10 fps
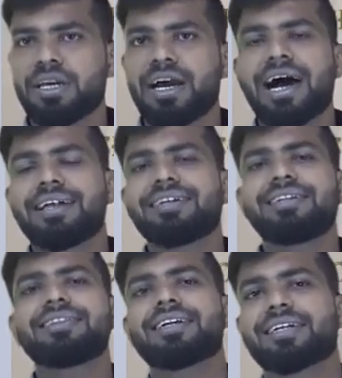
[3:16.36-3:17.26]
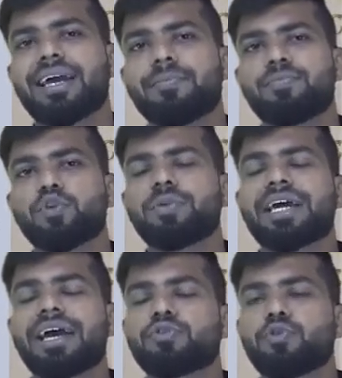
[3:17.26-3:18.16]
Until that time,
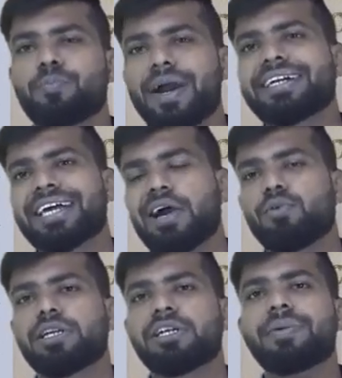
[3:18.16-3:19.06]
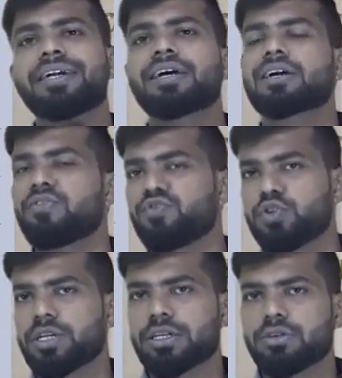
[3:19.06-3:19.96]
you might have little bit
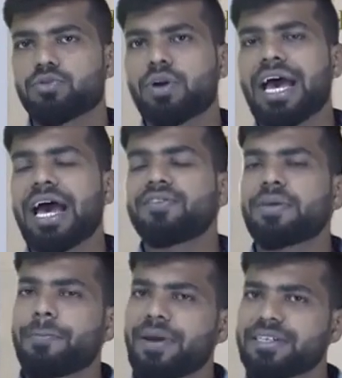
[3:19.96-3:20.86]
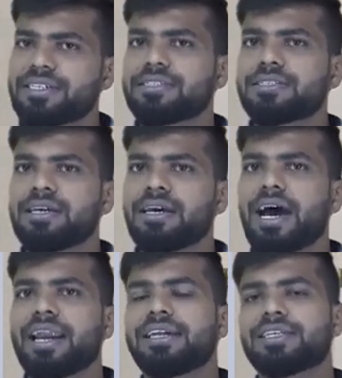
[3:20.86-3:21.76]
confusion. So have the patience
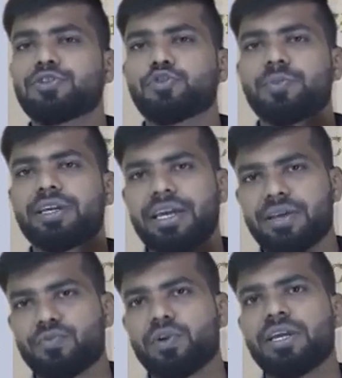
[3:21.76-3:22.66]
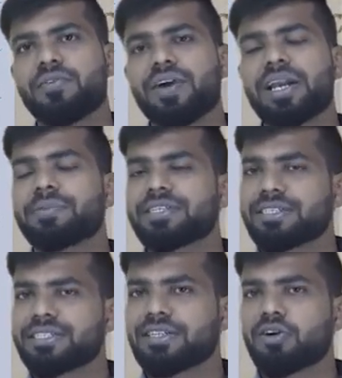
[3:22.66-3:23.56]
and listen to me carefully while I am
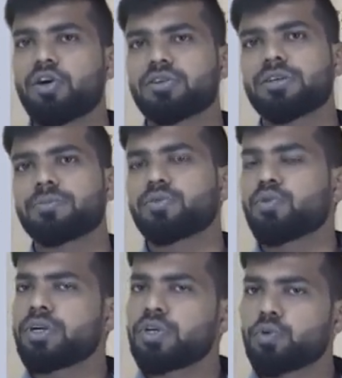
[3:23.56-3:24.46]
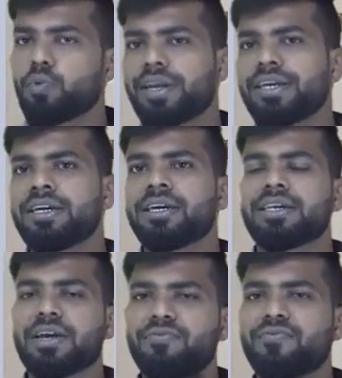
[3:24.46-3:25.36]
discussing the concept. No need to worry,
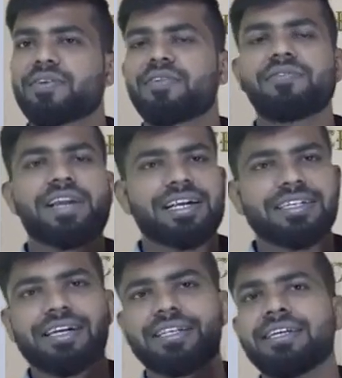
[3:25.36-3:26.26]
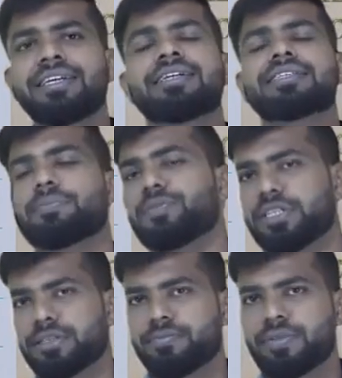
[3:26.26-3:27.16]
everyone will understand the
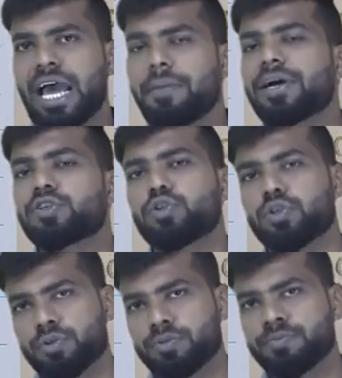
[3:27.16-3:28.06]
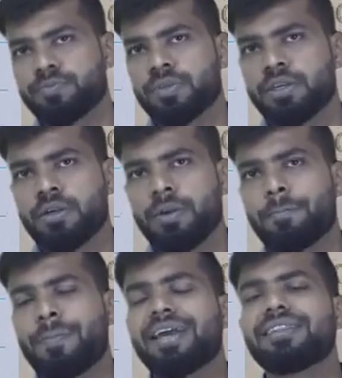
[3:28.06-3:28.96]
subject. I am assuring you.
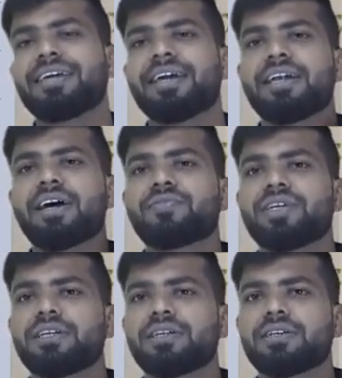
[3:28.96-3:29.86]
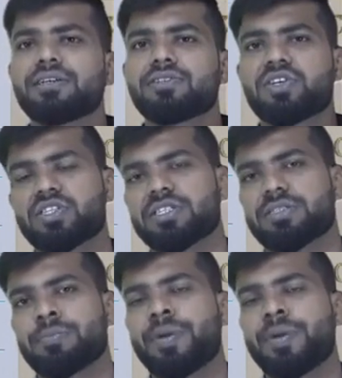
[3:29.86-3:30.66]
By the end of the sessions,